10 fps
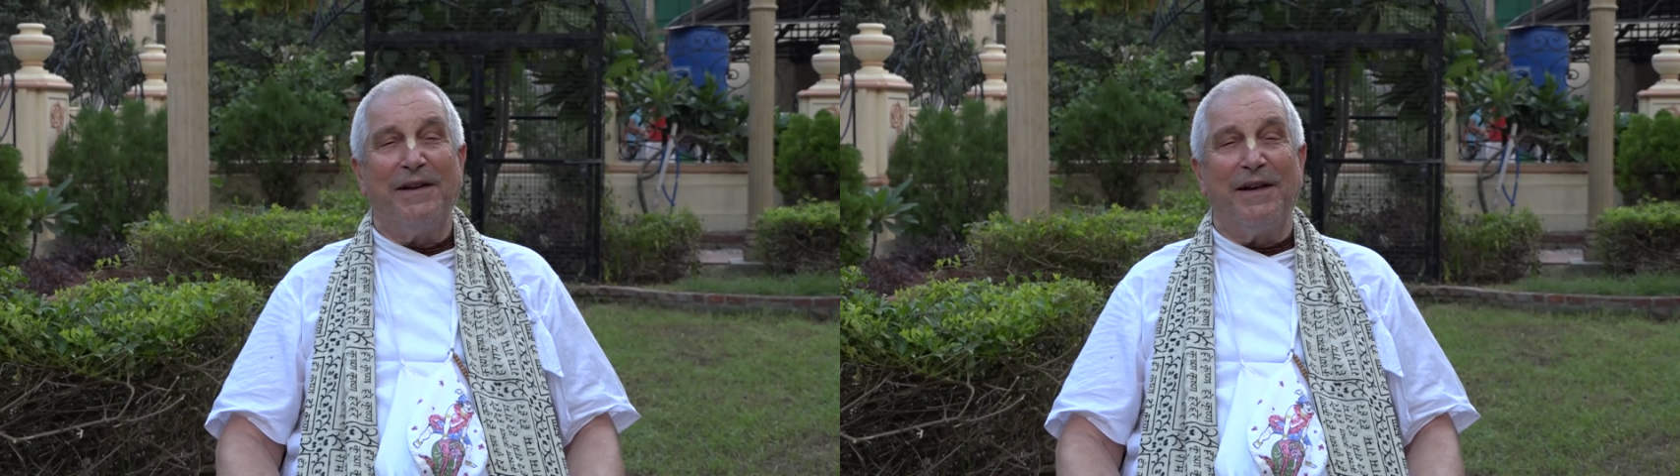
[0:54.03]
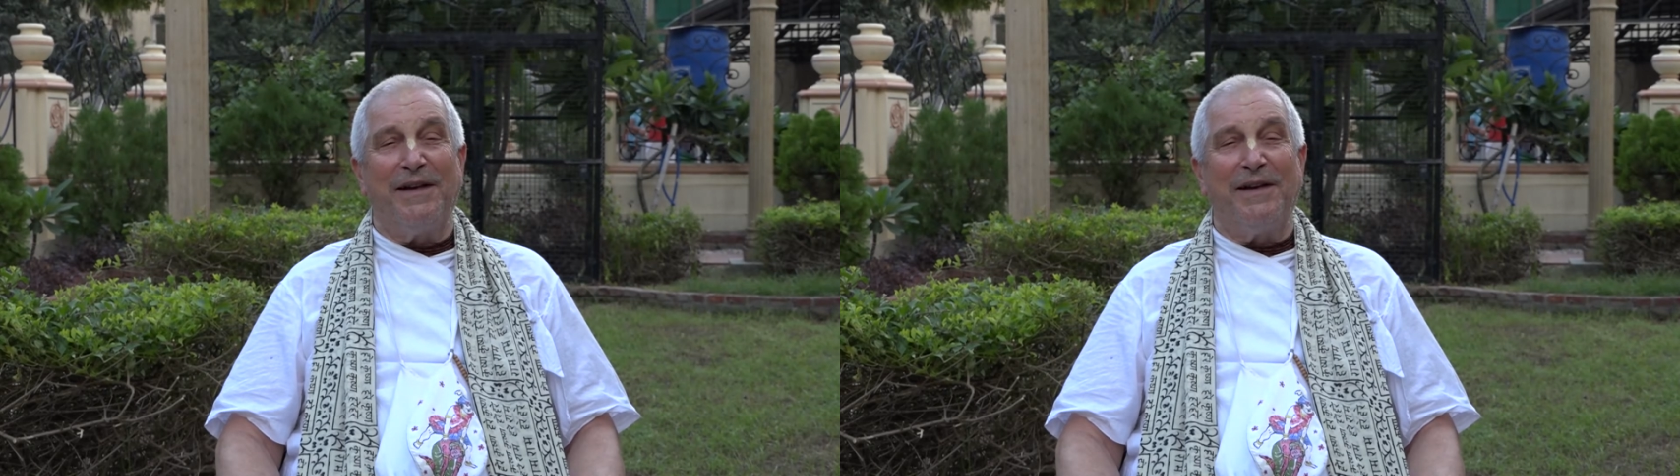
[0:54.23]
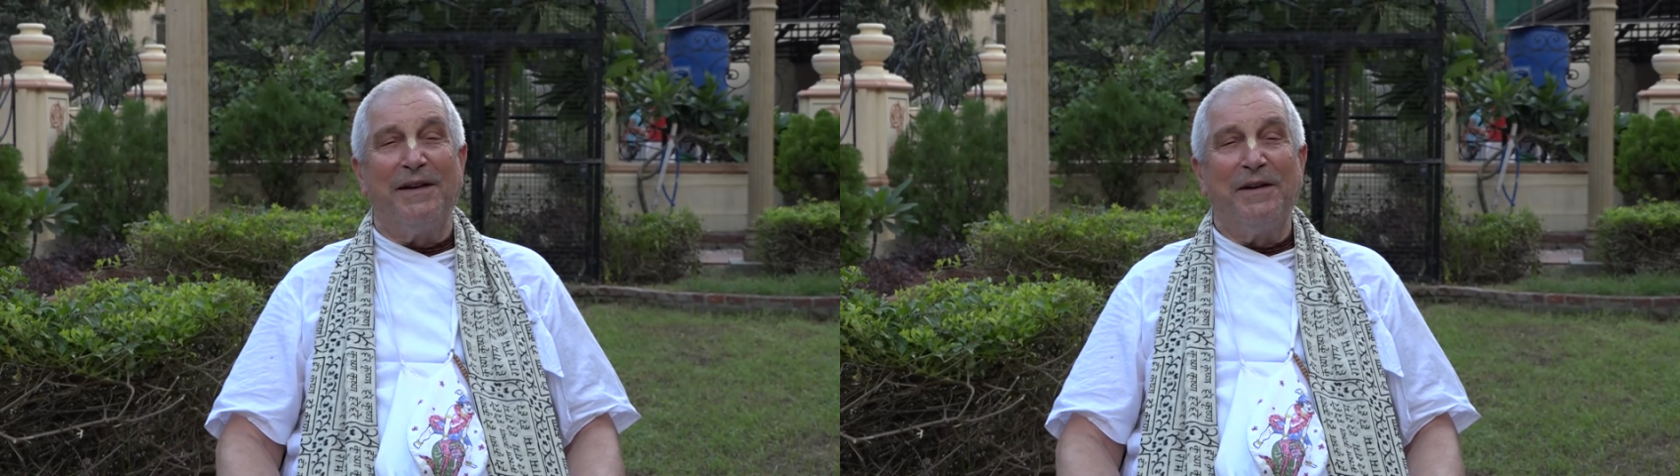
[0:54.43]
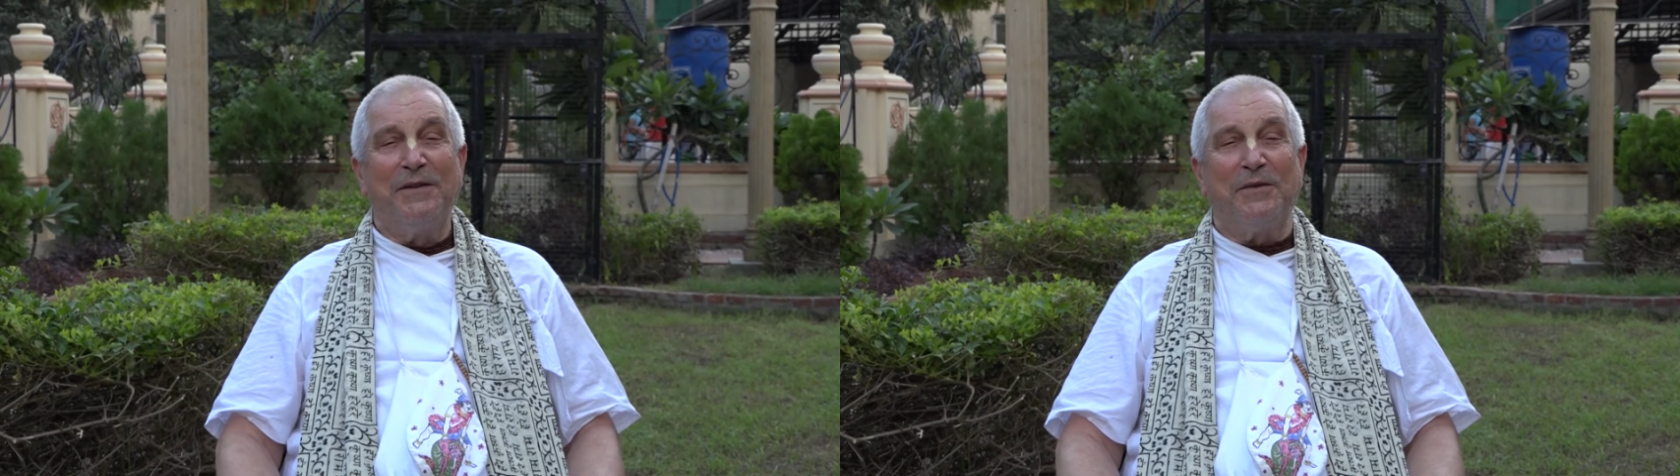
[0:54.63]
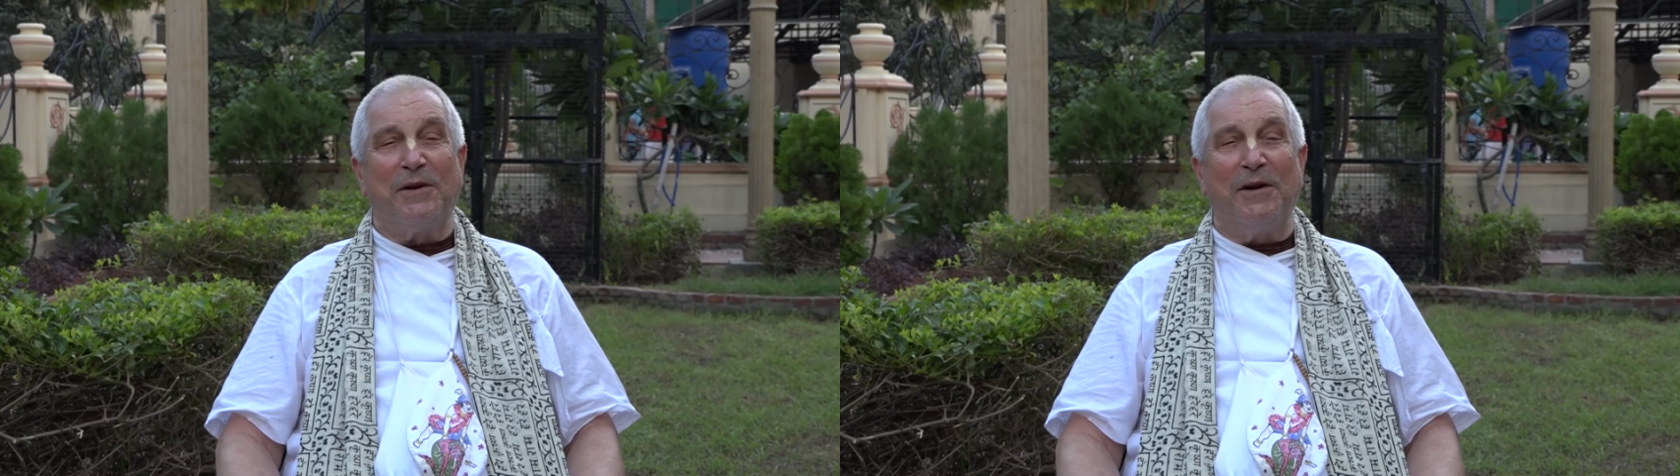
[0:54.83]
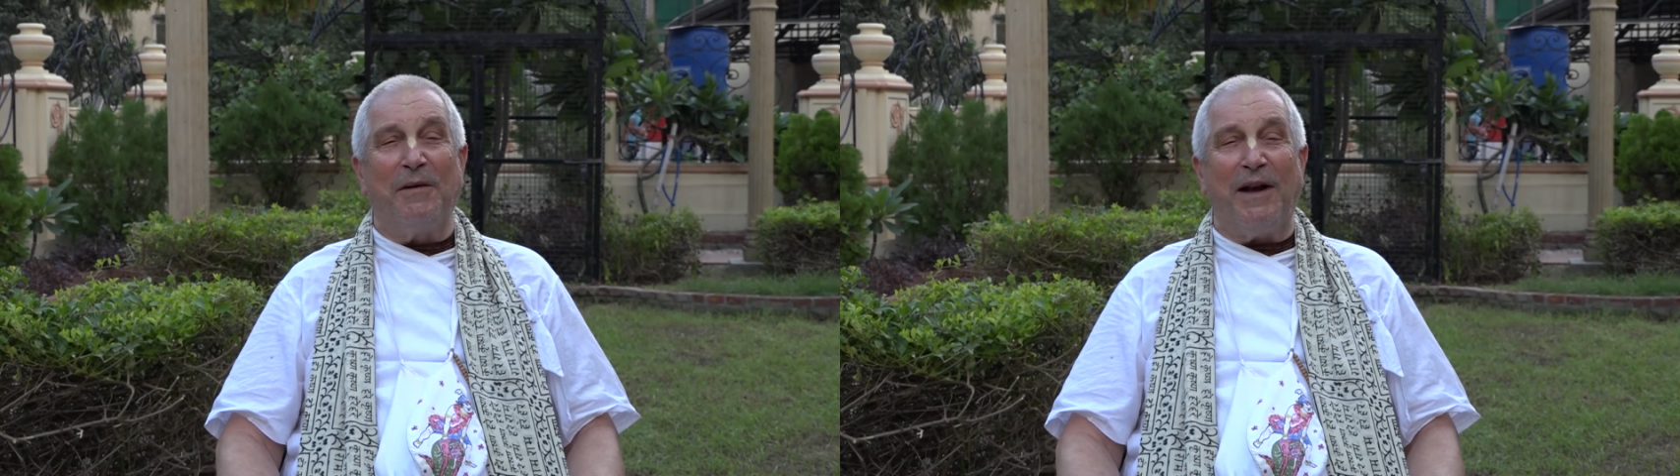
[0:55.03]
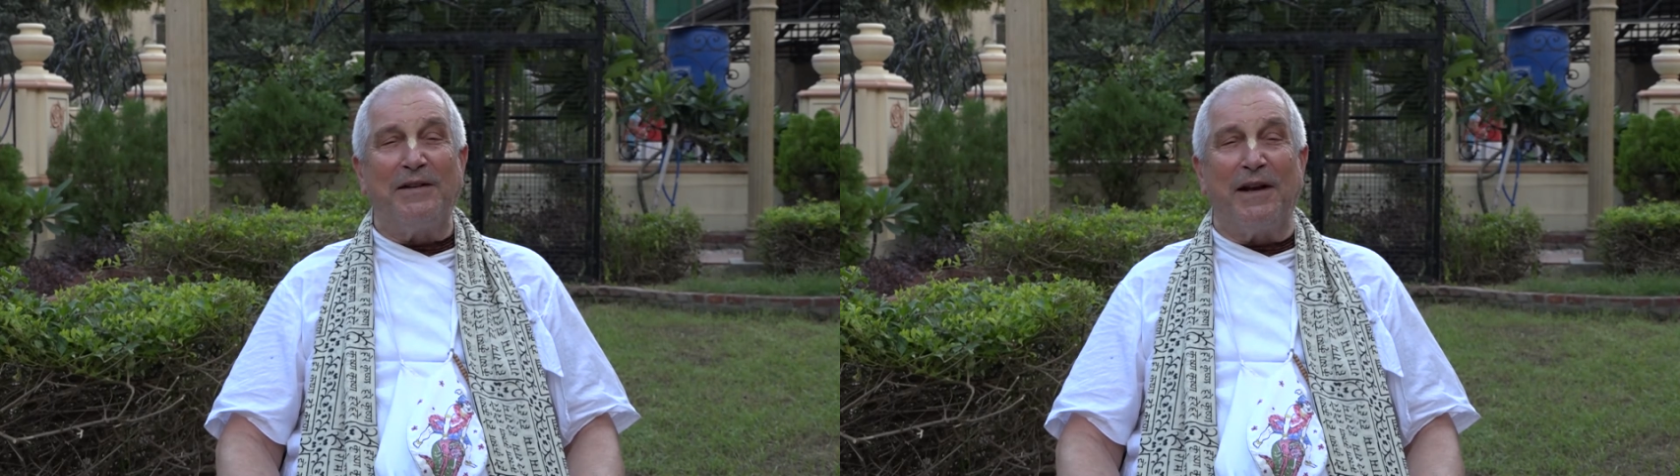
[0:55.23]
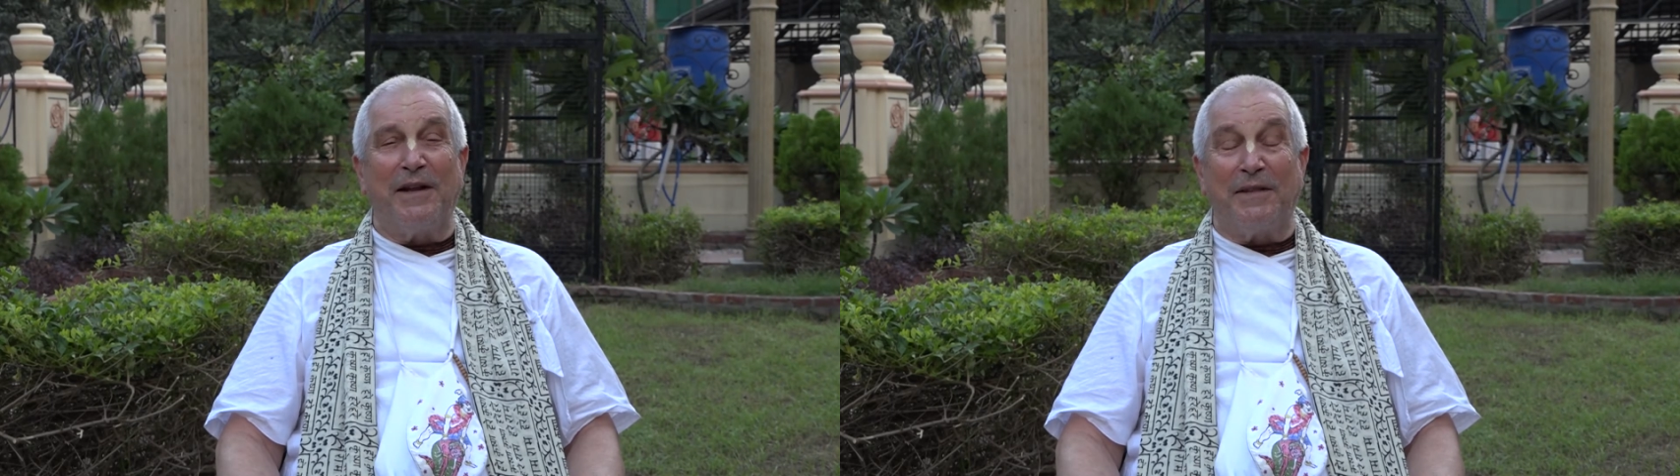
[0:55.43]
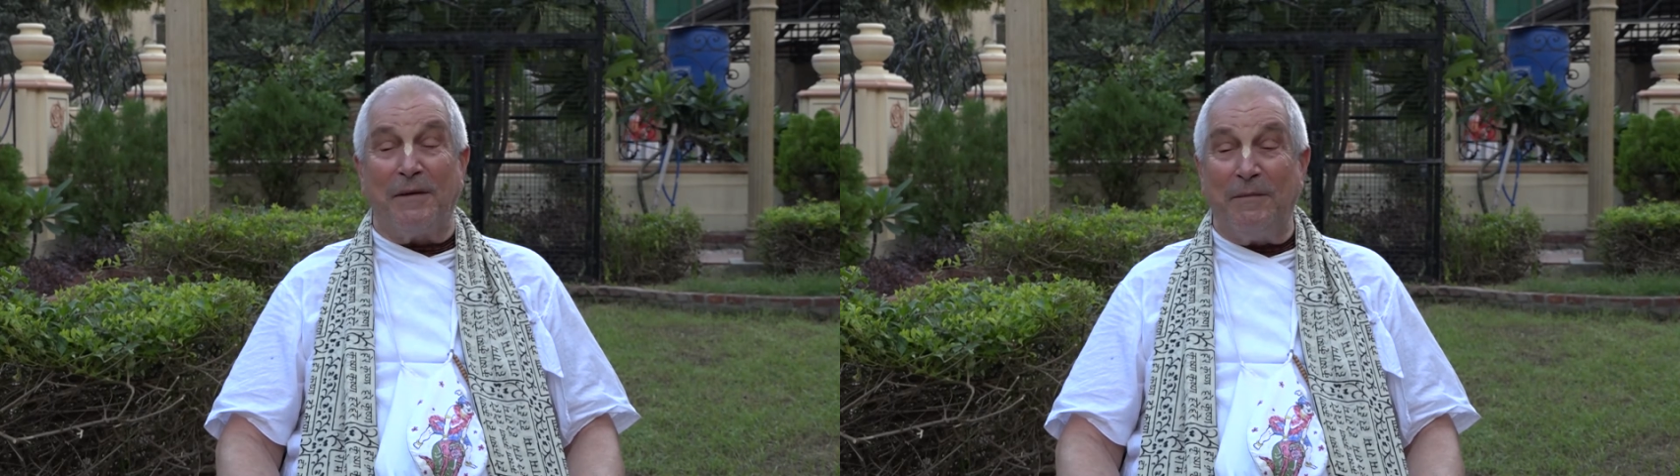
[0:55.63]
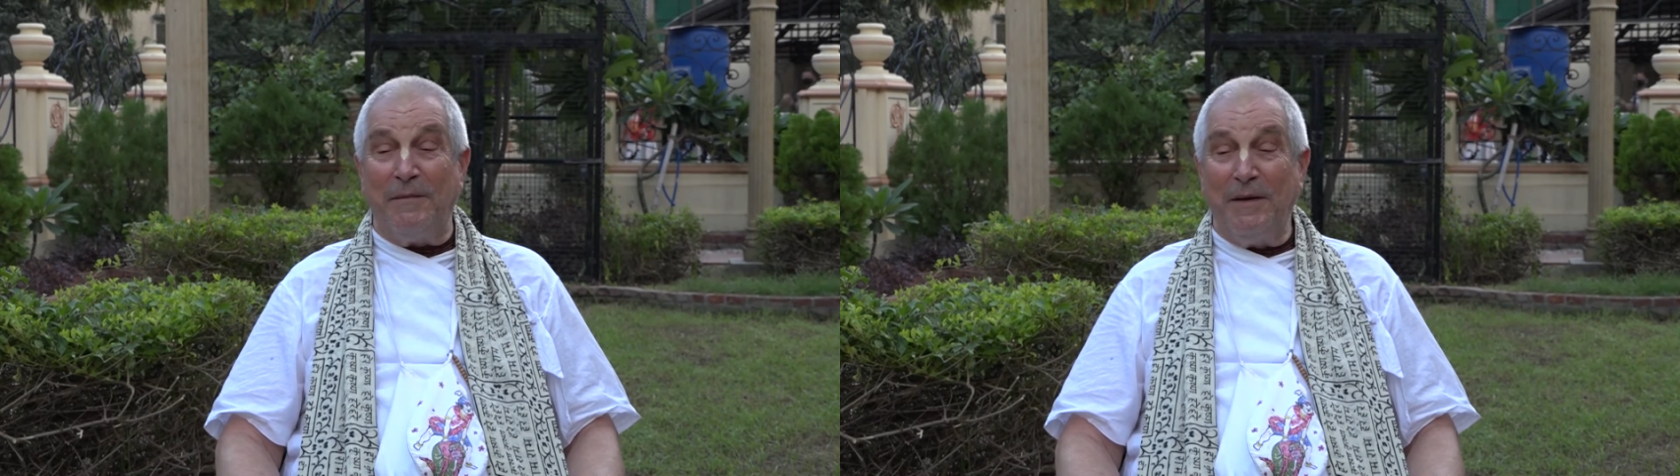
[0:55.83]
to congratulate
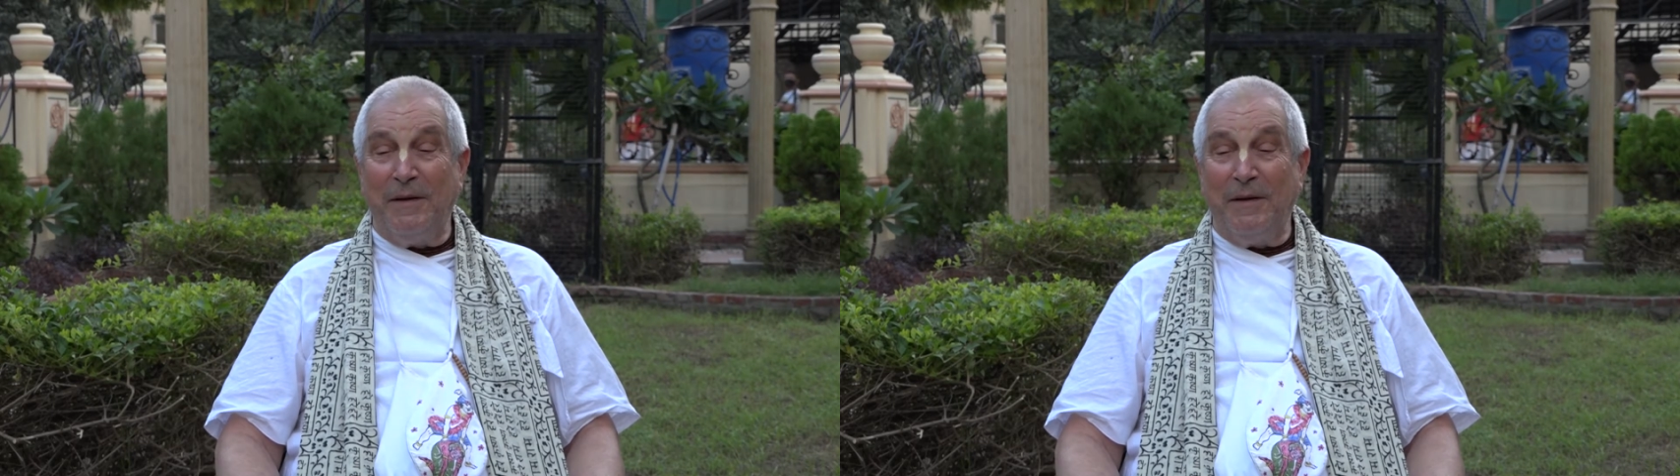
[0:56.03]
them.